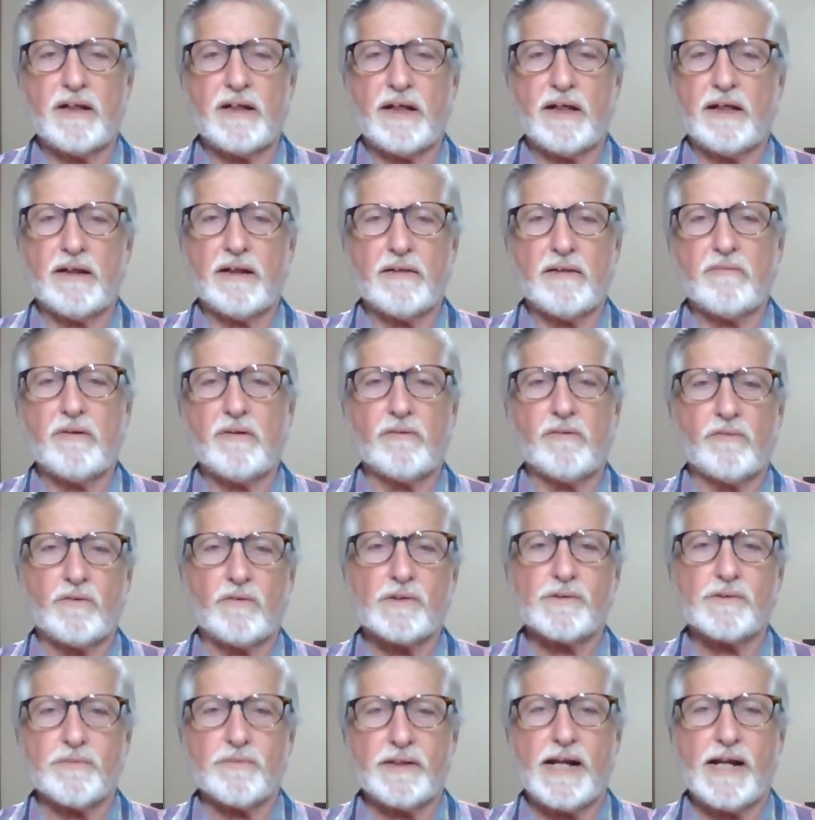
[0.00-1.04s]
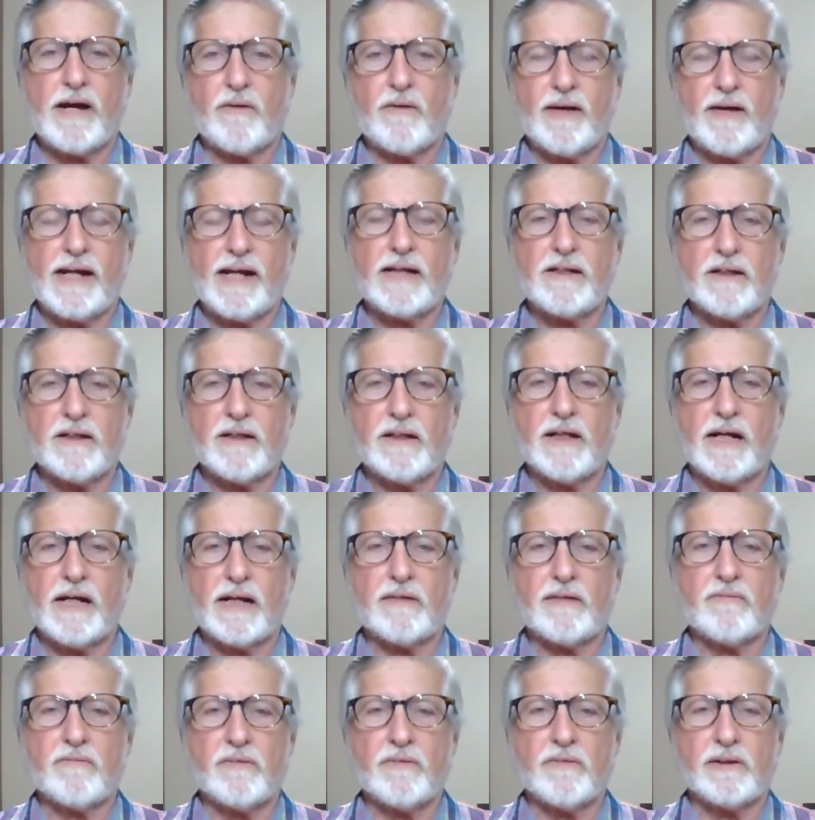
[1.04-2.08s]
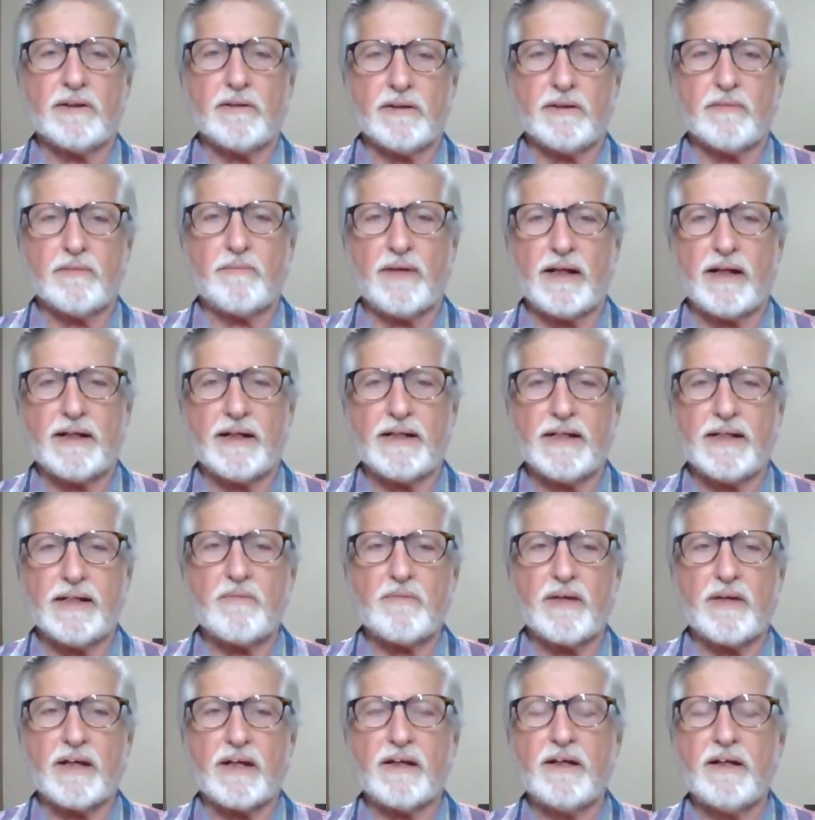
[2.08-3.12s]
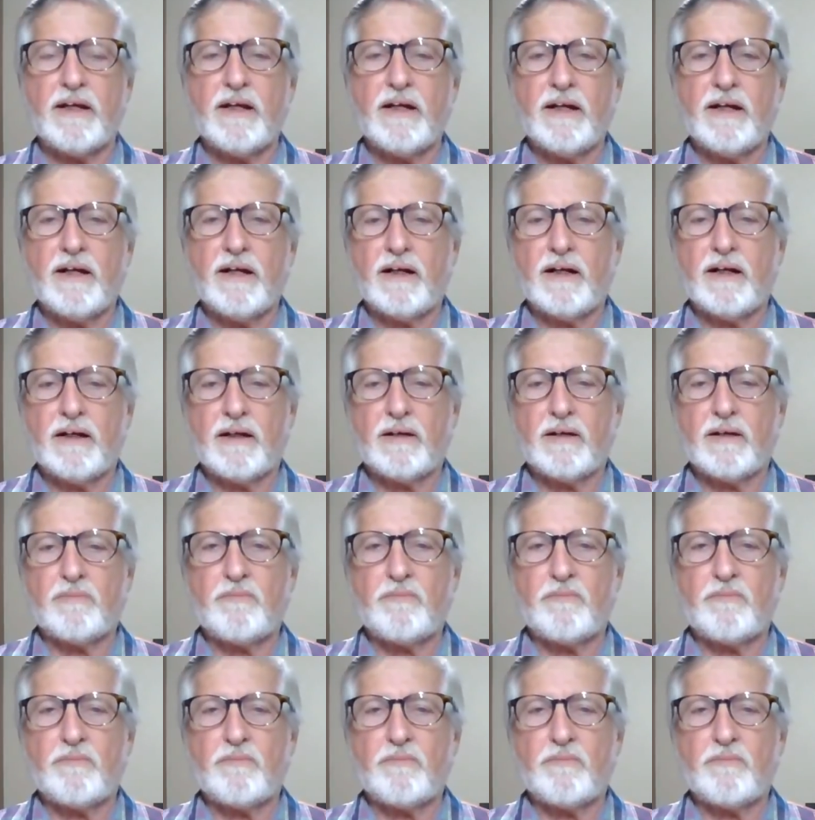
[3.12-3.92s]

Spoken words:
And of course, we now add to that the pandemic. All